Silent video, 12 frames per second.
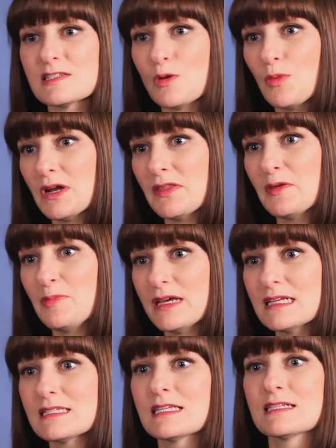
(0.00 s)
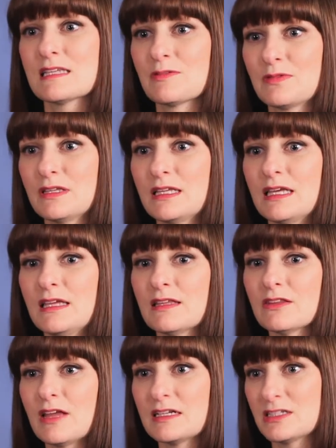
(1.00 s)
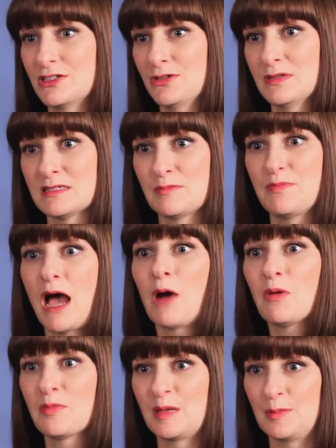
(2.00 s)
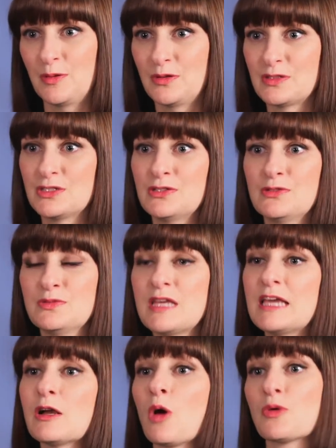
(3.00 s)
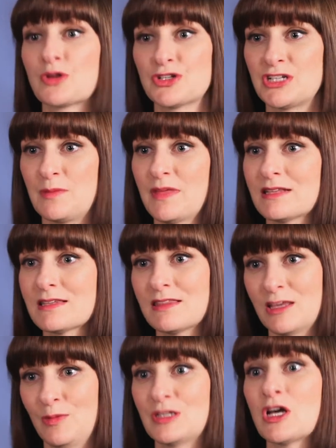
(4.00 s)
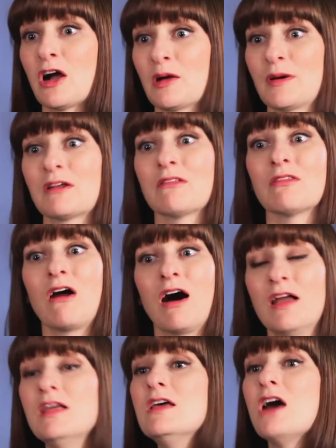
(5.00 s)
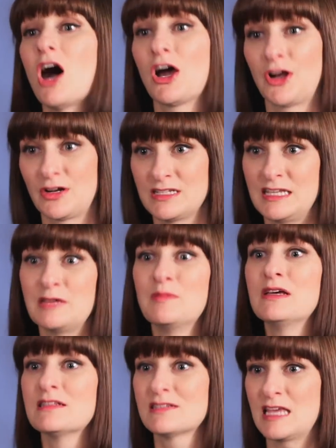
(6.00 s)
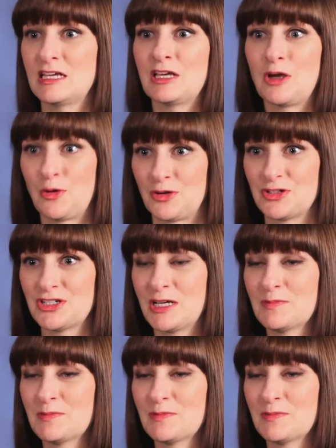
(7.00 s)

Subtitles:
So one of the biggest things I really like to do is empower people to take ownership. That's the thing we talk about a lot on our team, is taking ownership.